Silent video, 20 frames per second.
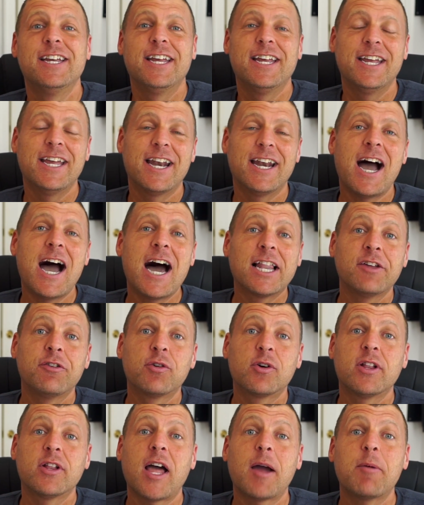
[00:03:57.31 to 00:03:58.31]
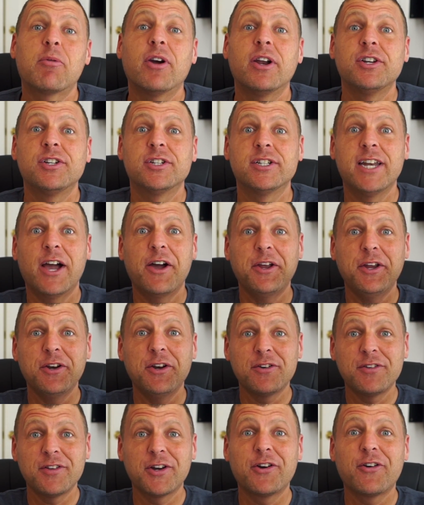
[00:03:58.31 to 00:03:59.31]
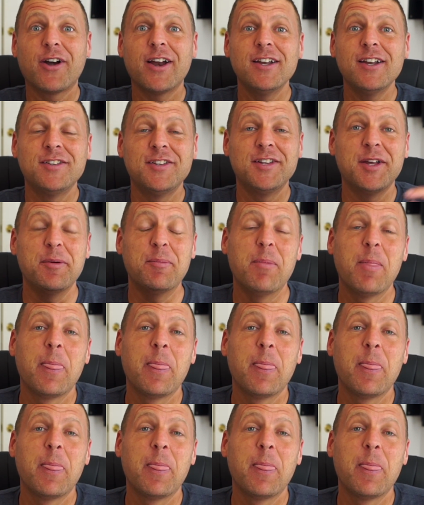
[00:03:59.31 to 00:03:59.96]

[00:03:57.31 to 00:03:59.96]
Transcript: in high-level collaboration. Now, here's a great tip.